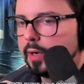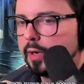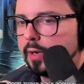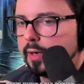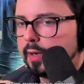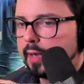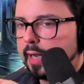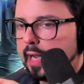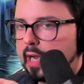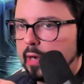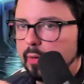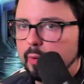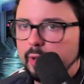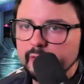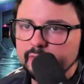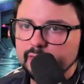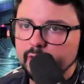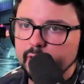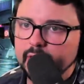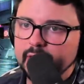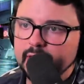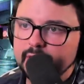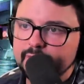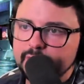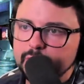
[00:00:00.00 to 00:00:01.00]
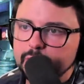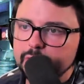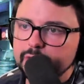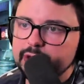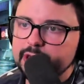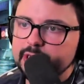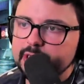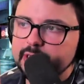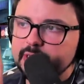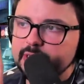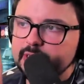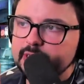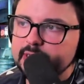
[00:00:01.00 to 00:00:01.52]
However, if you
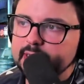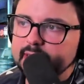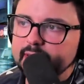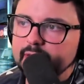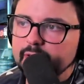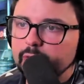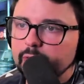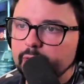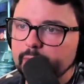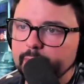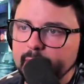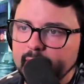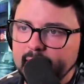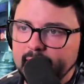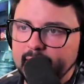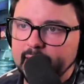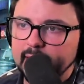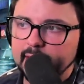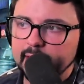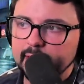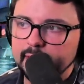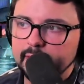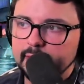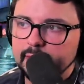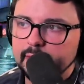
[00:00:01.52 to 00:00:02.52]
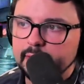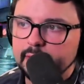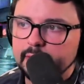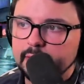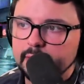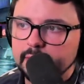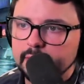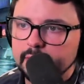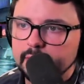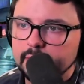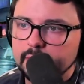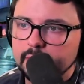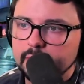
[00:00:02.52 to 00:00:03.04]
steel man
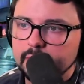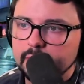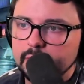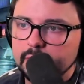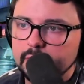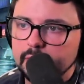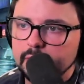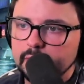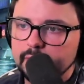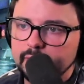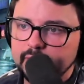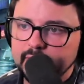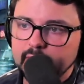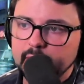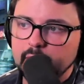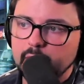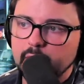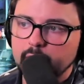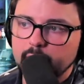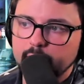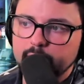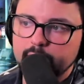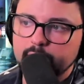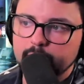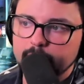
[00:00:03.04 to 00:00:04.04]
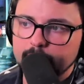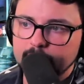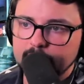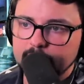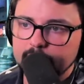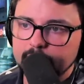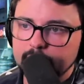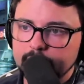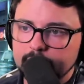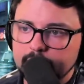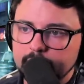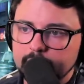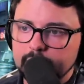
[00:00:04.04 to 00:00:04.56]
the
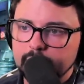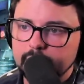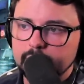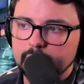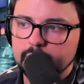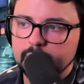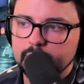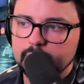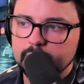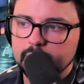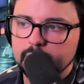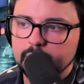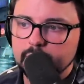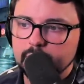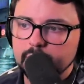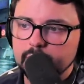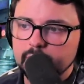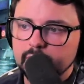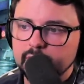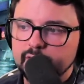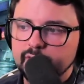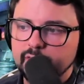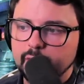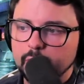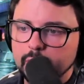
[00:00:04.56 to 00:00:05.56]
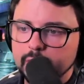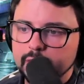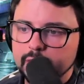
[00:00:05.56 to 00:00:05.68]
argument for